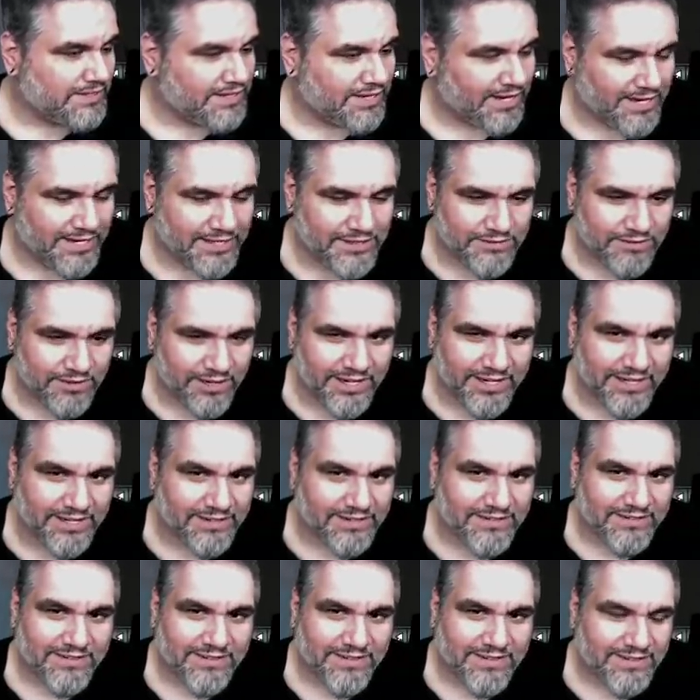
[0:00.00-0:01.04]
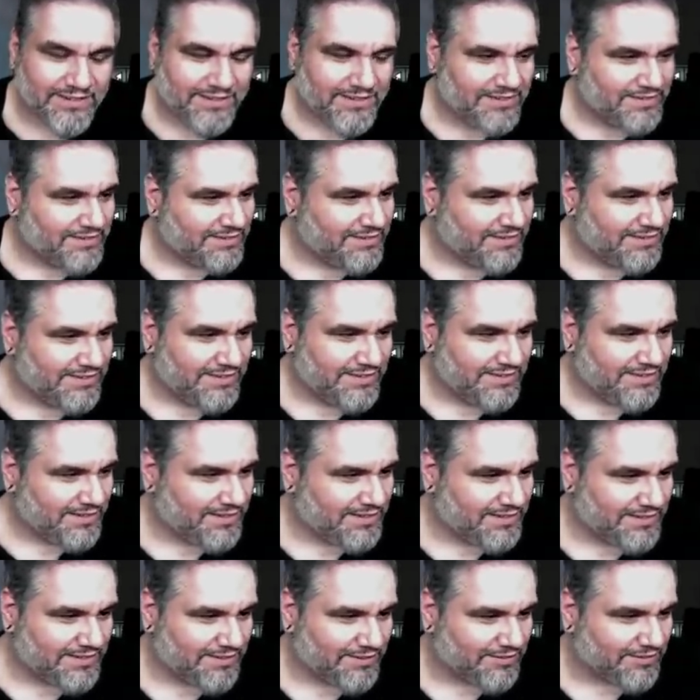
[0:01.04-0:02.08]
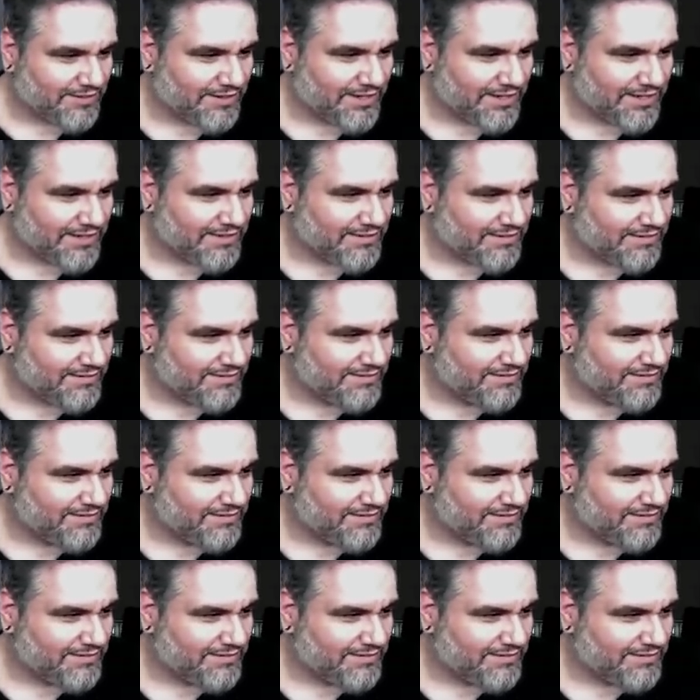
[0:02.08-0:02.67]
God, he's right. He's so right.